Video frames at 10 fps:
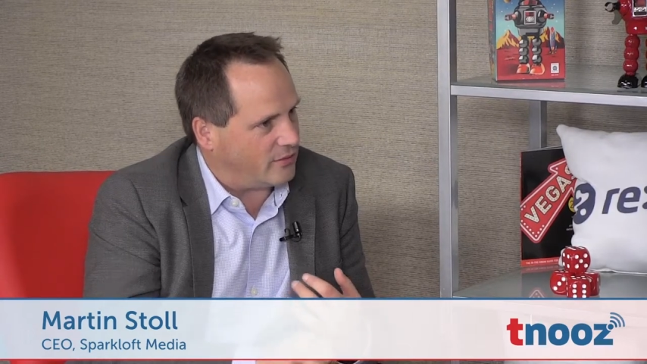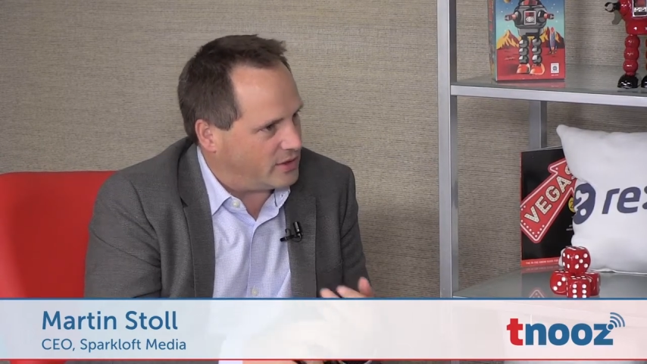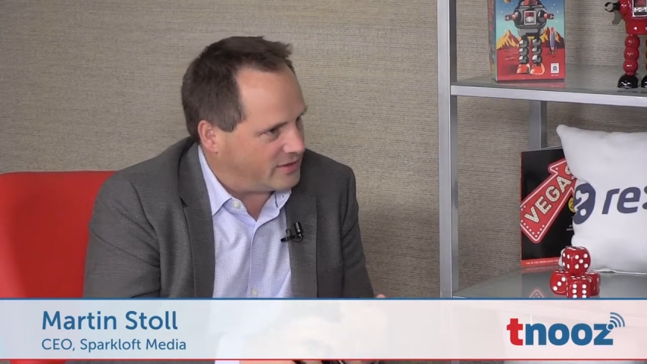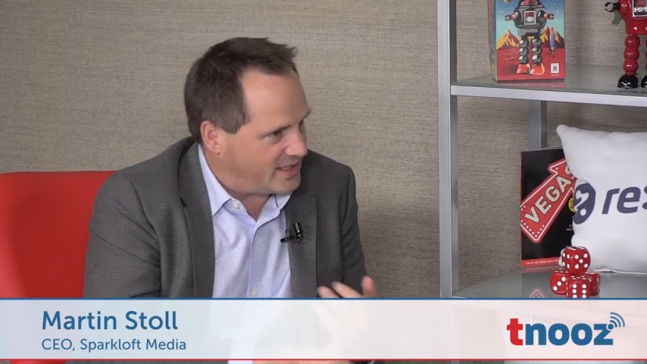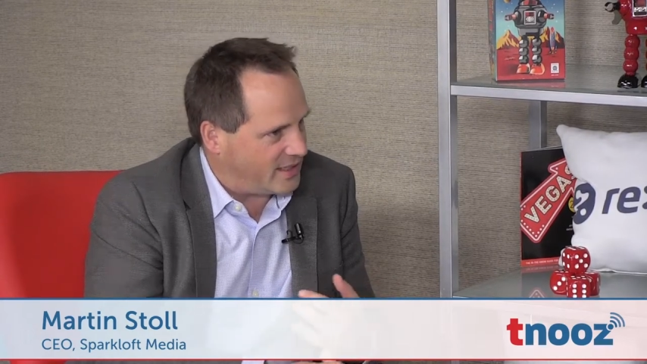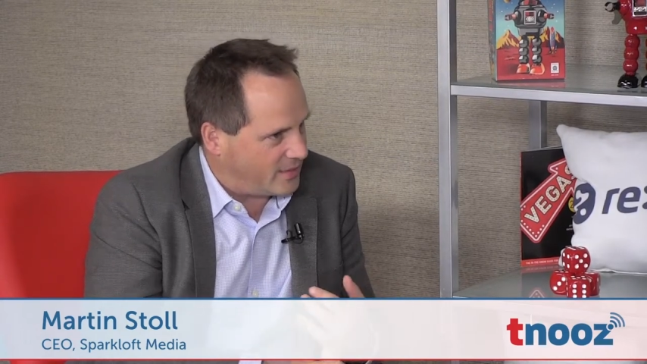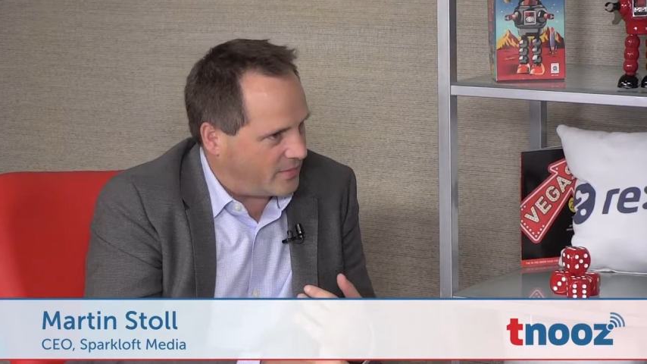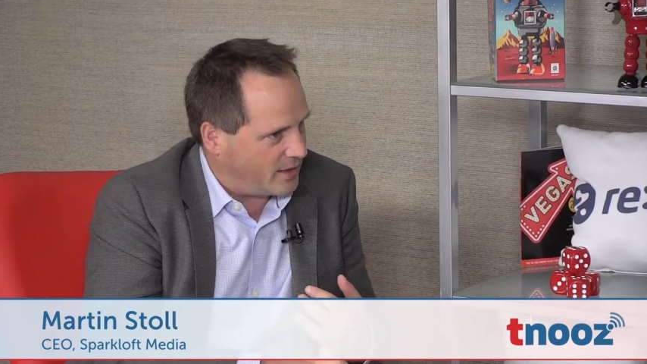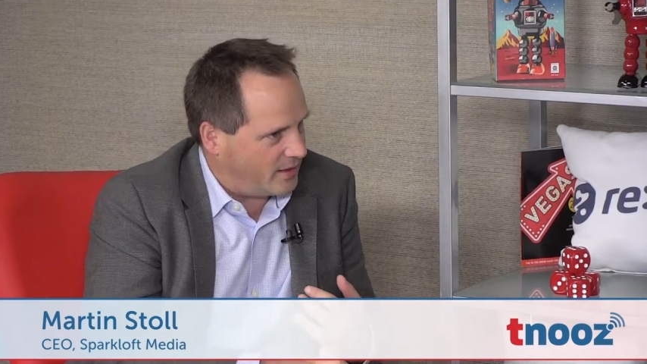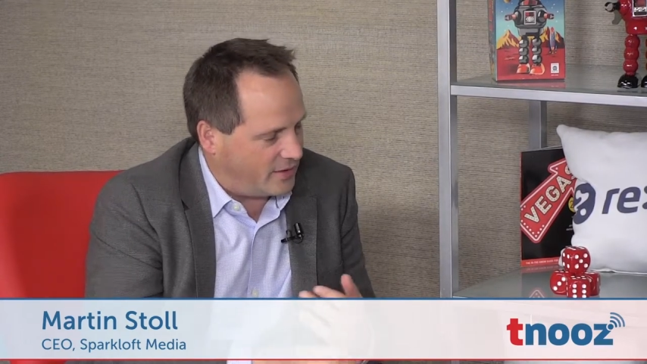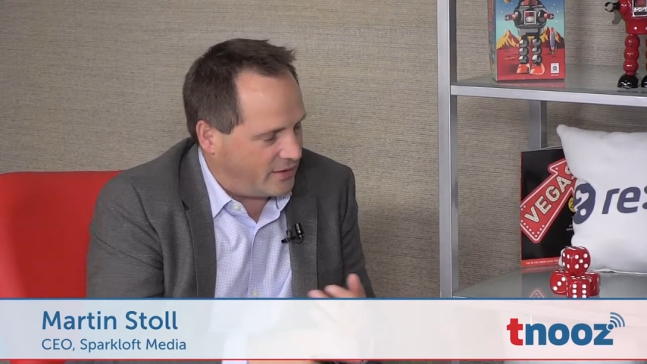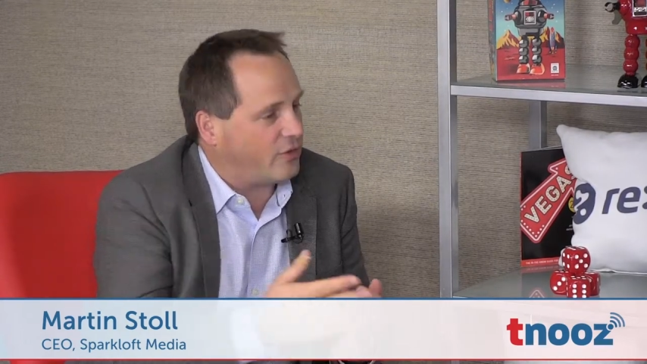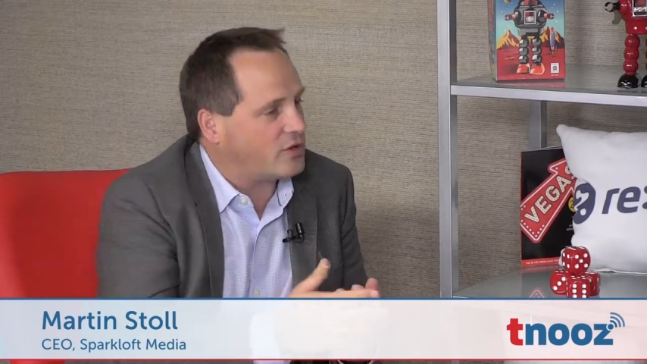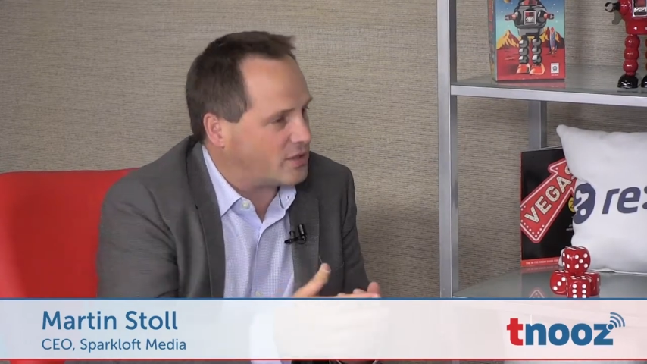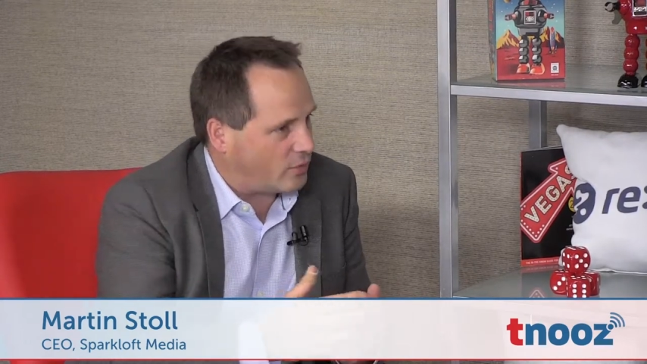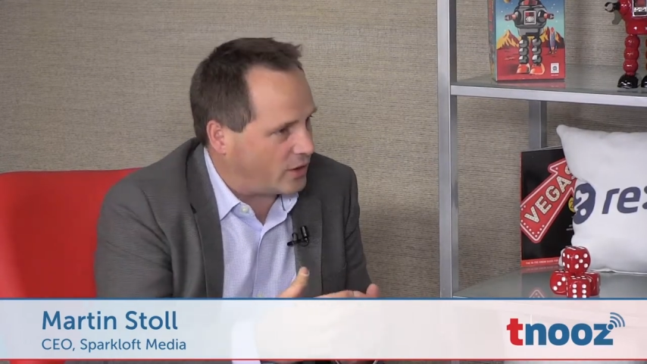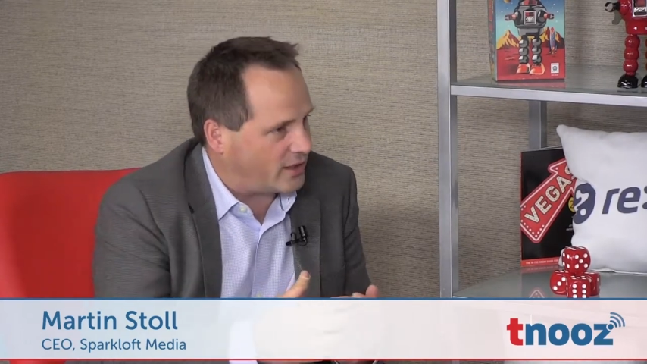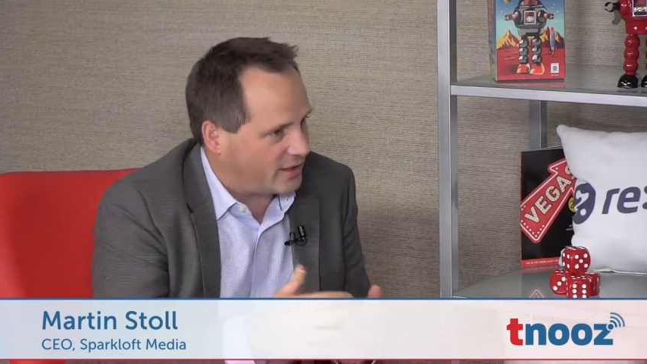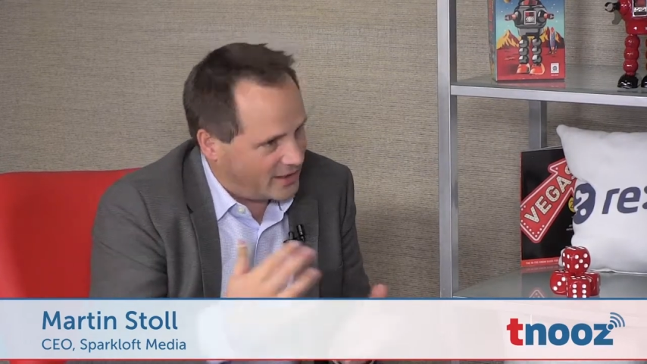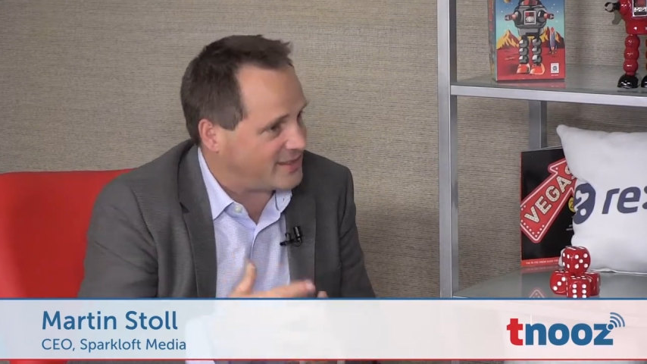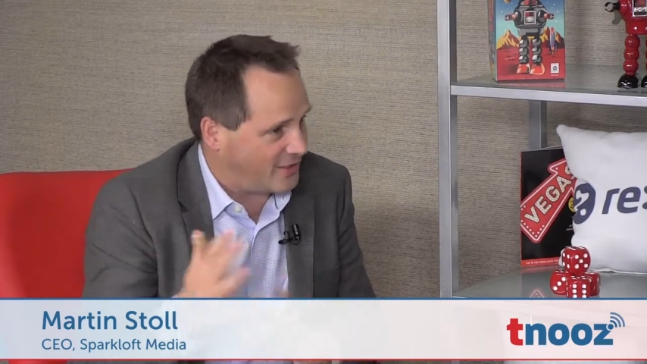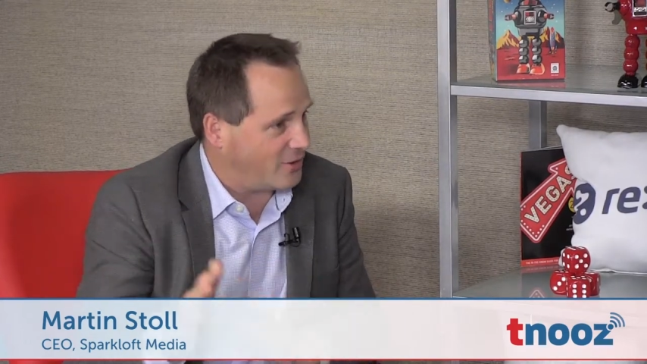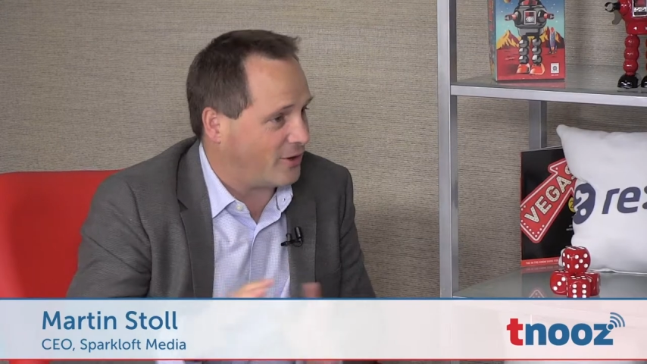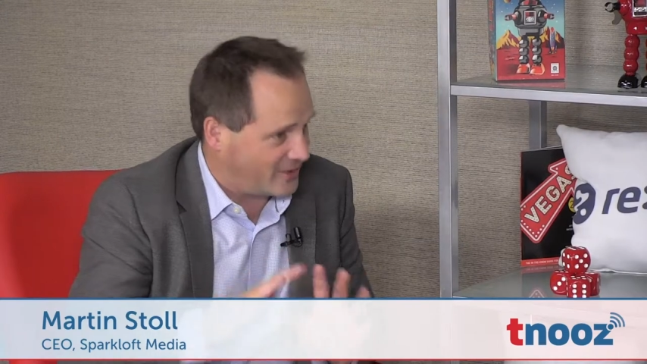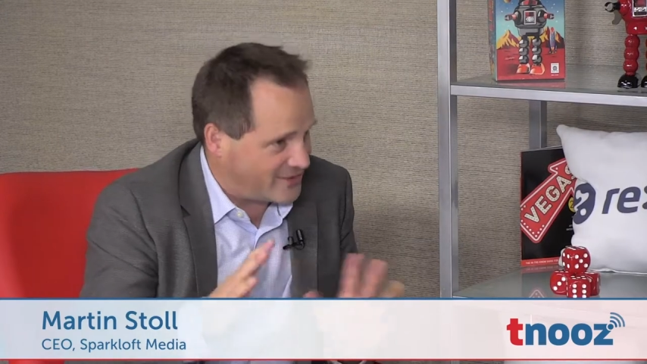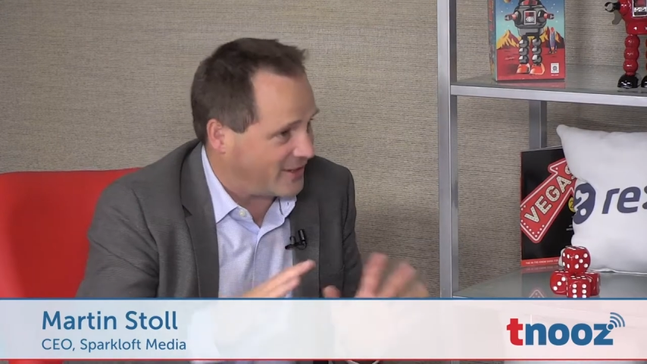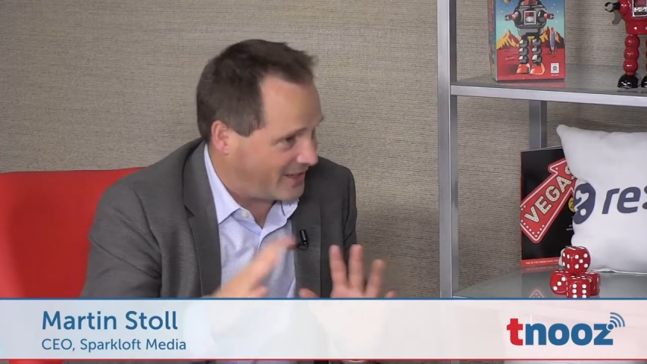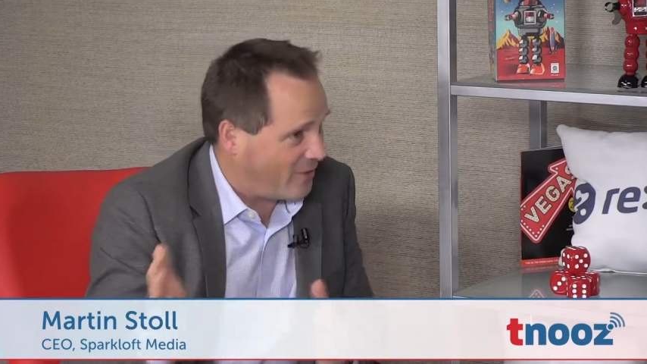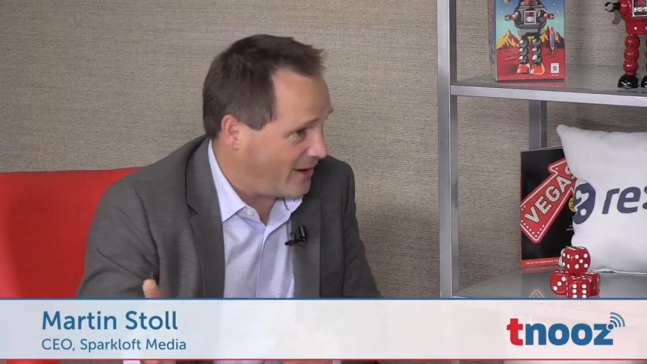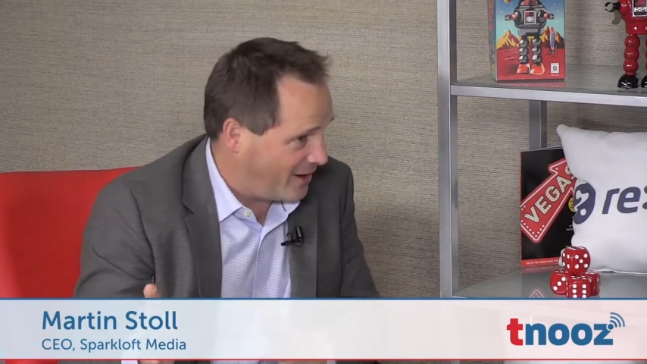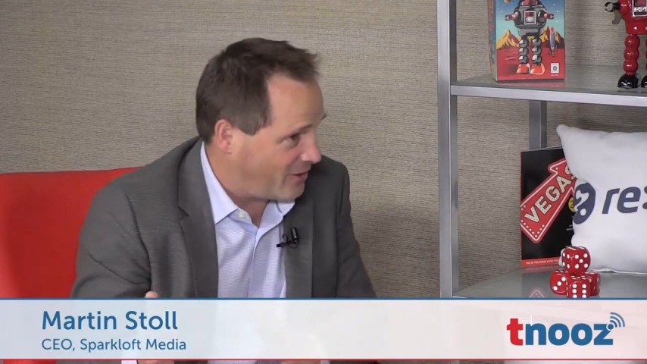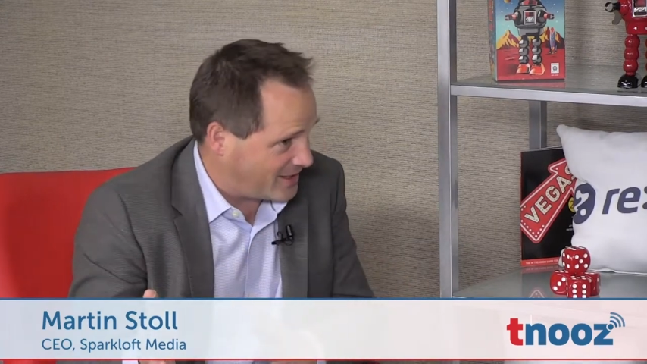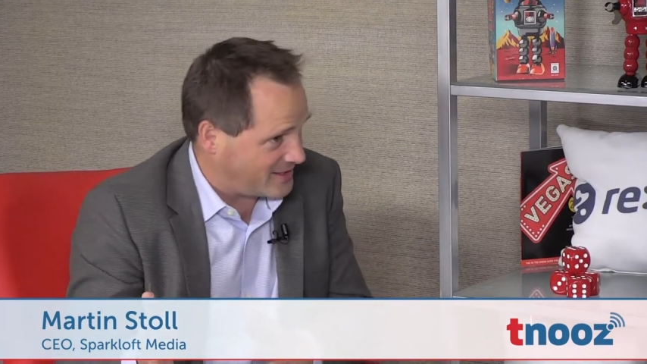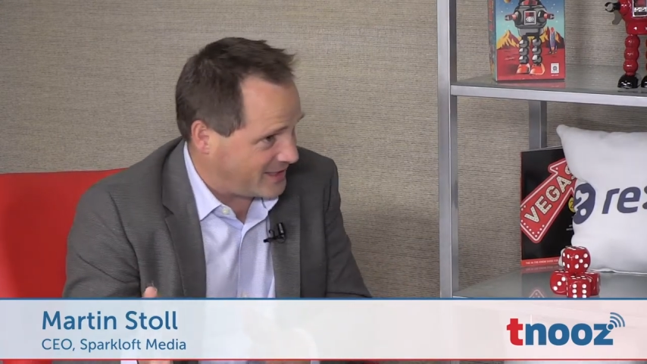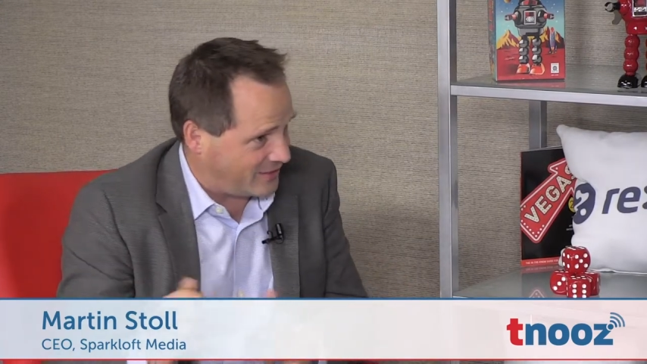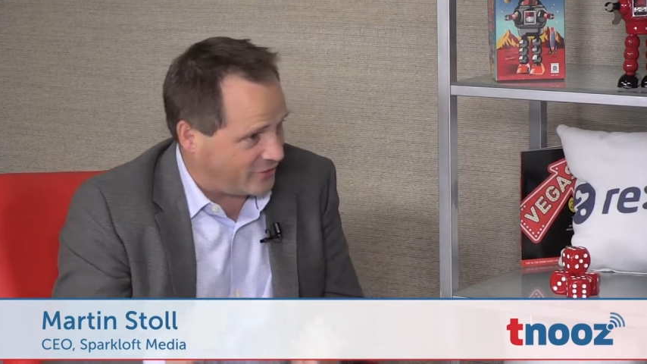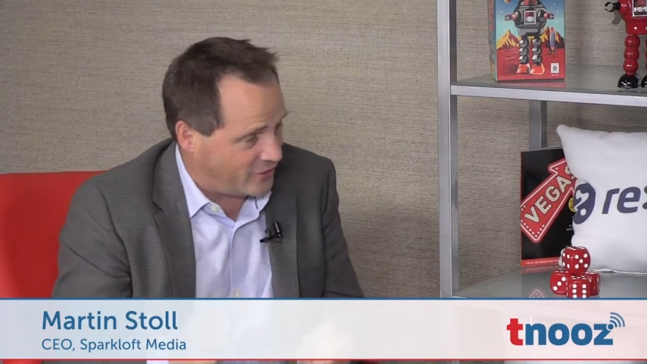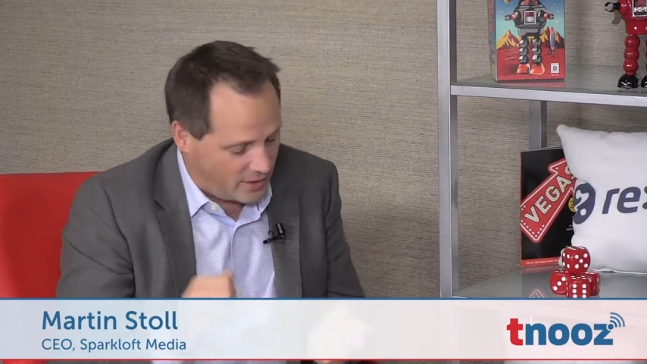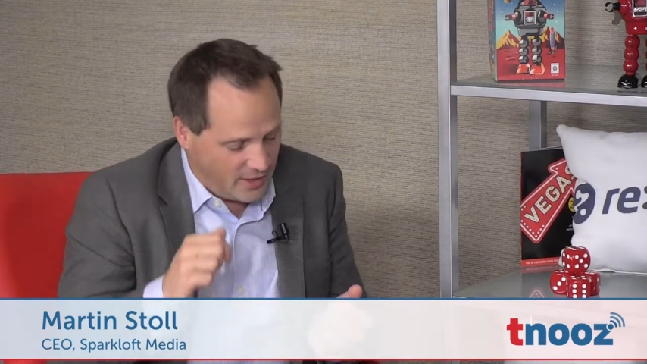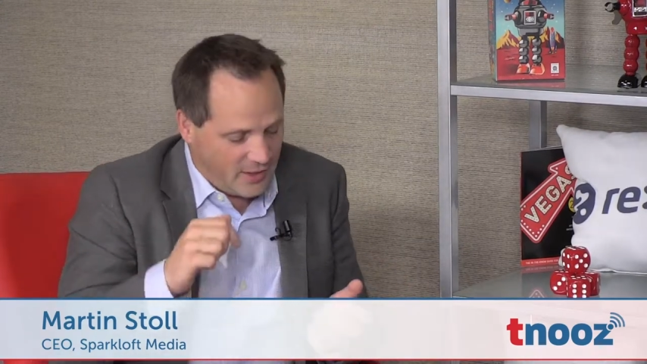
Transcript: We'll send somebody. Uh, your phone is not working. And I said, no, no. It's now I know there's a second phone.